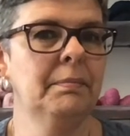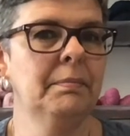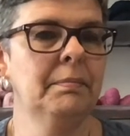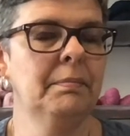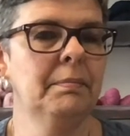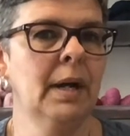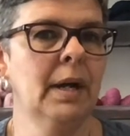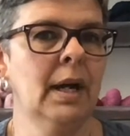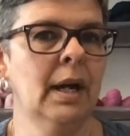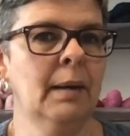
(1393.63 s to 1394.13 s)

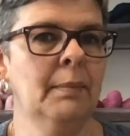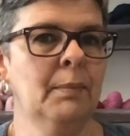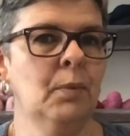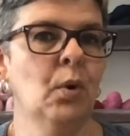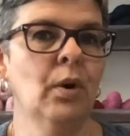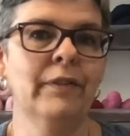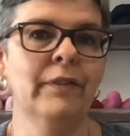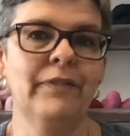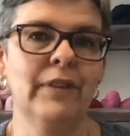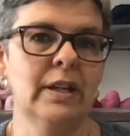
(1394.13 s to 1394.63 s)

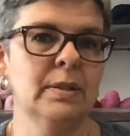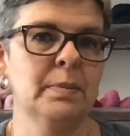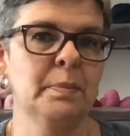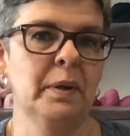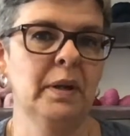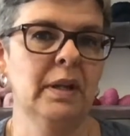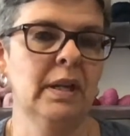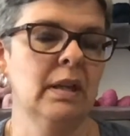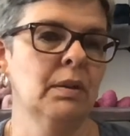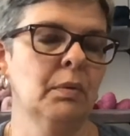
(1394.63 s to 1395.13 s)
or
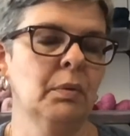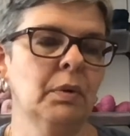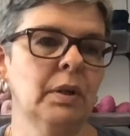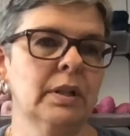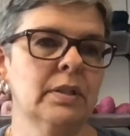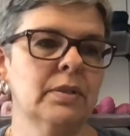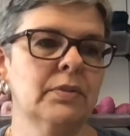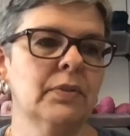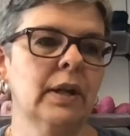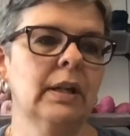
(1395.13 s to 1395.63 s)
Facebook. Either one
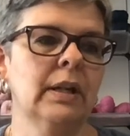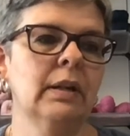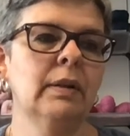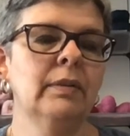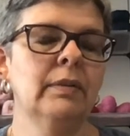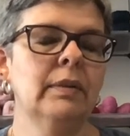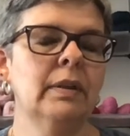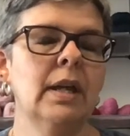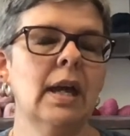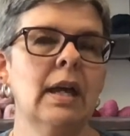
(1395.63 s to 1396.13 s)
is
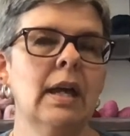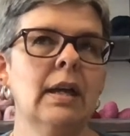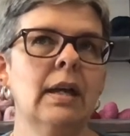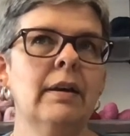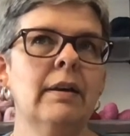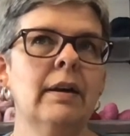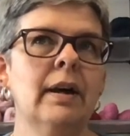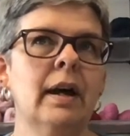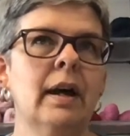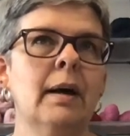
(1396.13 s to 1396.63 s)
fine.
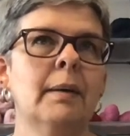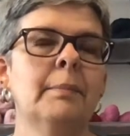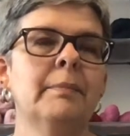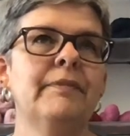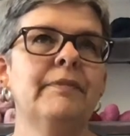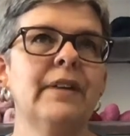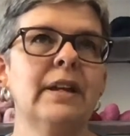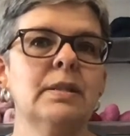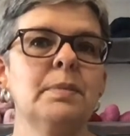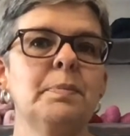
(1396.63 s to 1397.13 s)

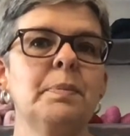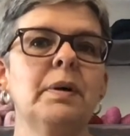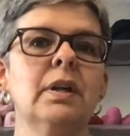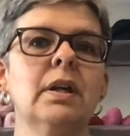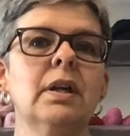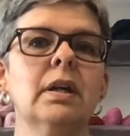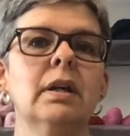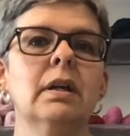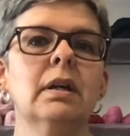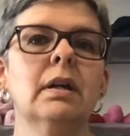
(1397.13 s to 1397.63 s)

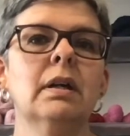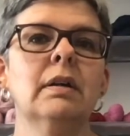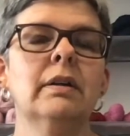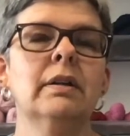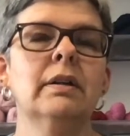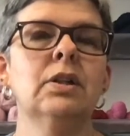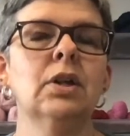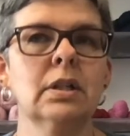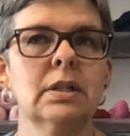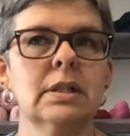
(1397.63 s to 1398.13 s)
Facebook,
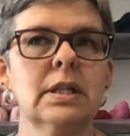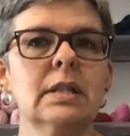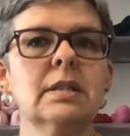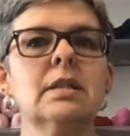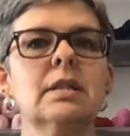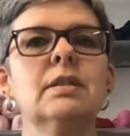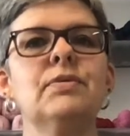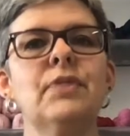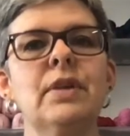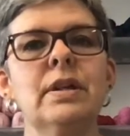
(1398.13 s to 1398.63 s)
Yarn
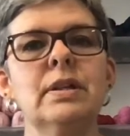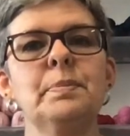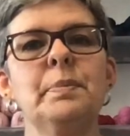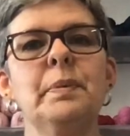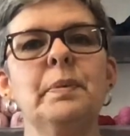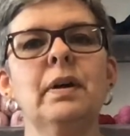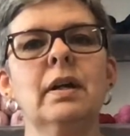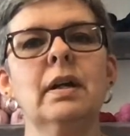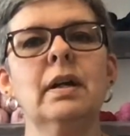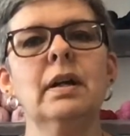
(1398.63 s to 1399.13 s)
Texas
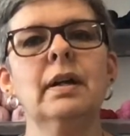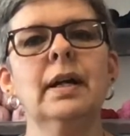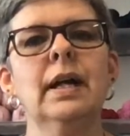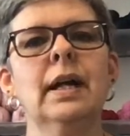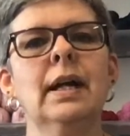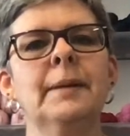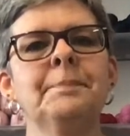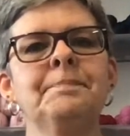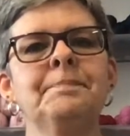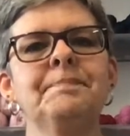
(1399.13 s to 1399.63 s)
Facebook,
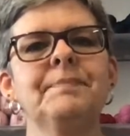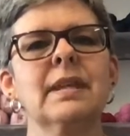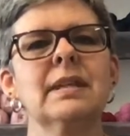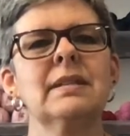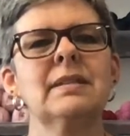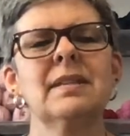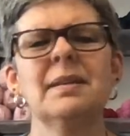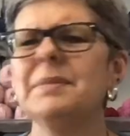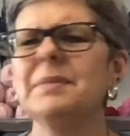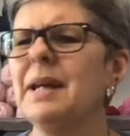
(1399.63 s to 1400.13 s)

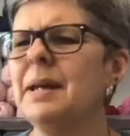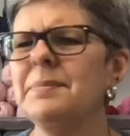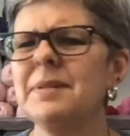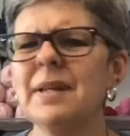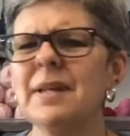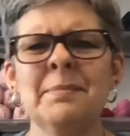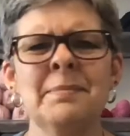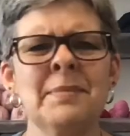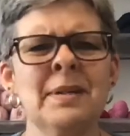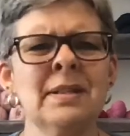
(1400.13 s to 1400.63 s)
sometimes
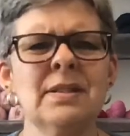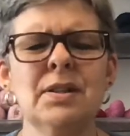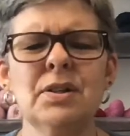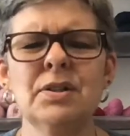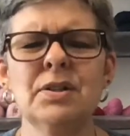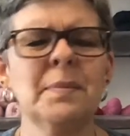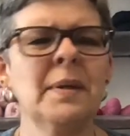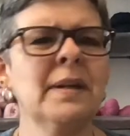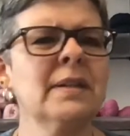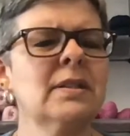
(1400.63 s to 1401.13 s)
I miss
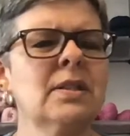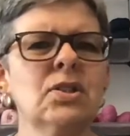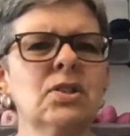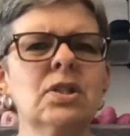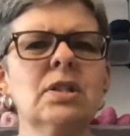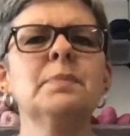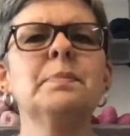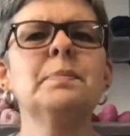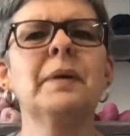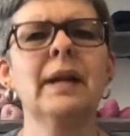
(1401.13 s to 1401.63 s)
those
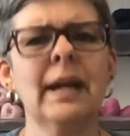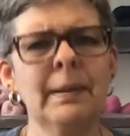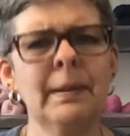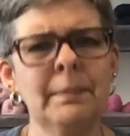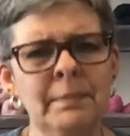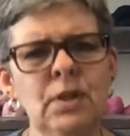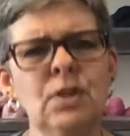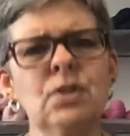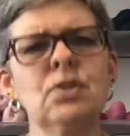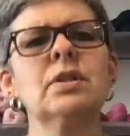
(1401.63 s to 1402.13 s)
messages, but
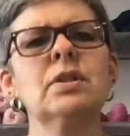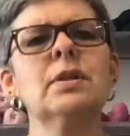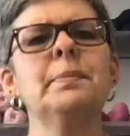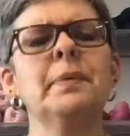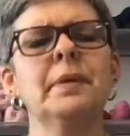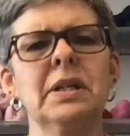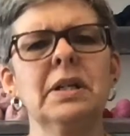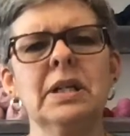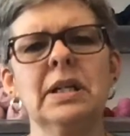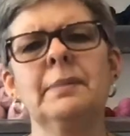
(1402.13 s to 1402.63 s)
I'm usually
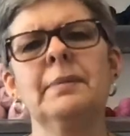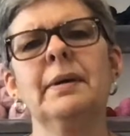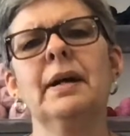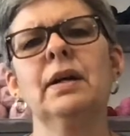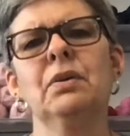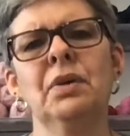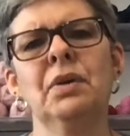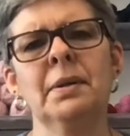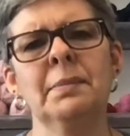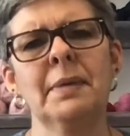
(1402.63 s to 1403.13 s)
pretty good
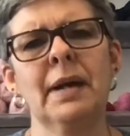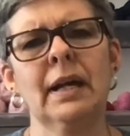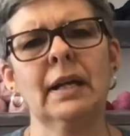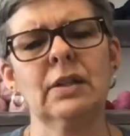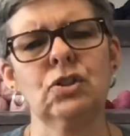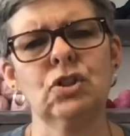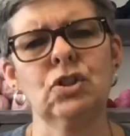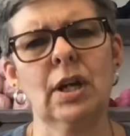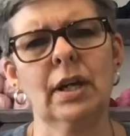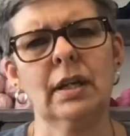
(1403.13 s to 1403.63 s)
about going back
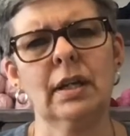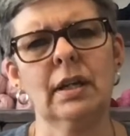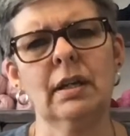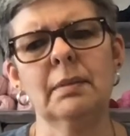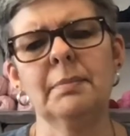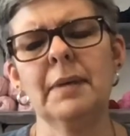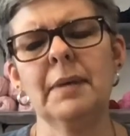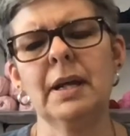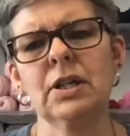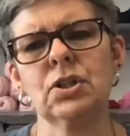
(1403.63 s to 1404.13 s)
and checking
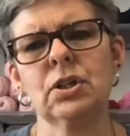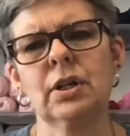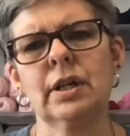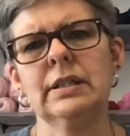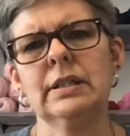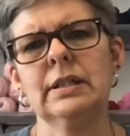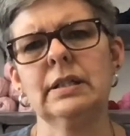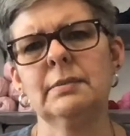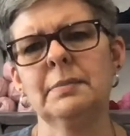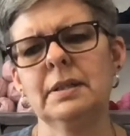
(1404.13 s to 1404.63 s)
and make sure I
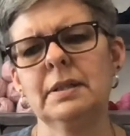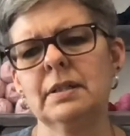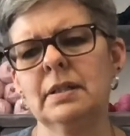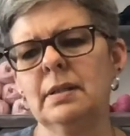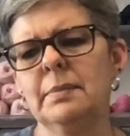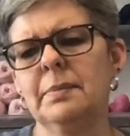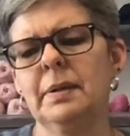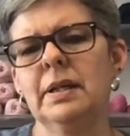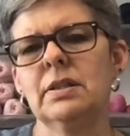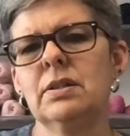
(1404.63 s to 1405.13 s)
didn't miss
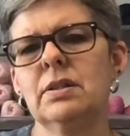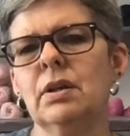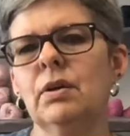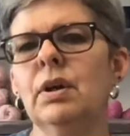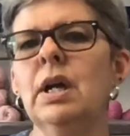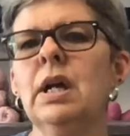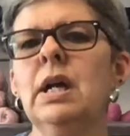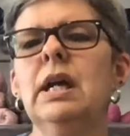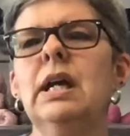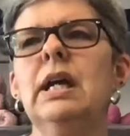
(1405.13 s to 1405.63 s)
anybody. So
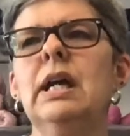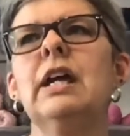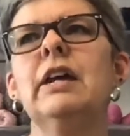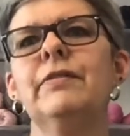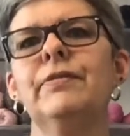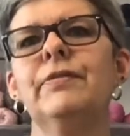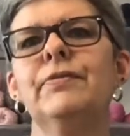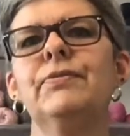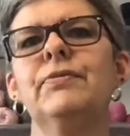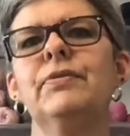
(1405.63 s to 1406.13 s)

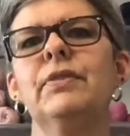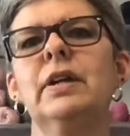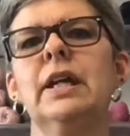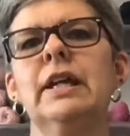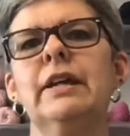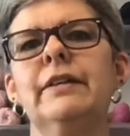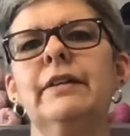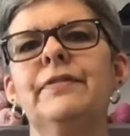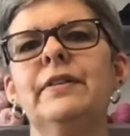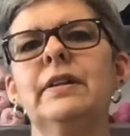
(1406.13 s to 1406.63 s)
if
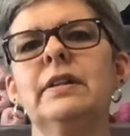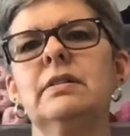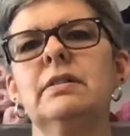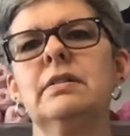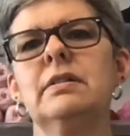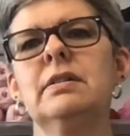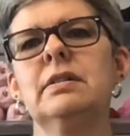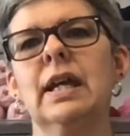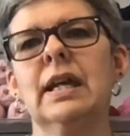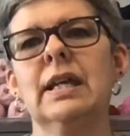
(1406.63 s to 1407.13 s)

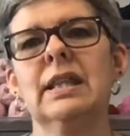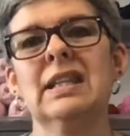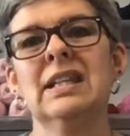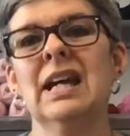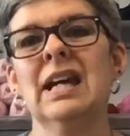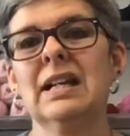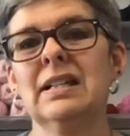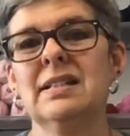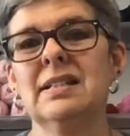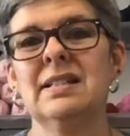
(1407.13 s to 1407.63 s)
it's like the
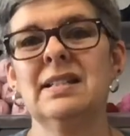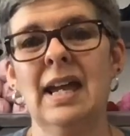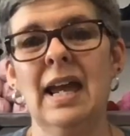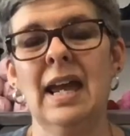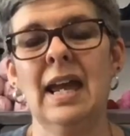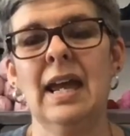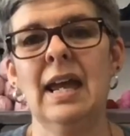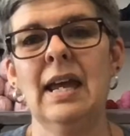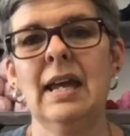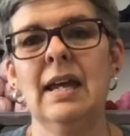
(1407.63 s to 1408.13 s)
next
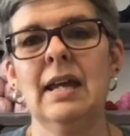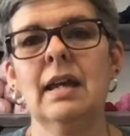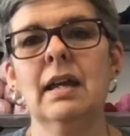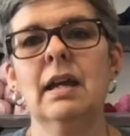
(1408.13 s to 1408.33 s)
day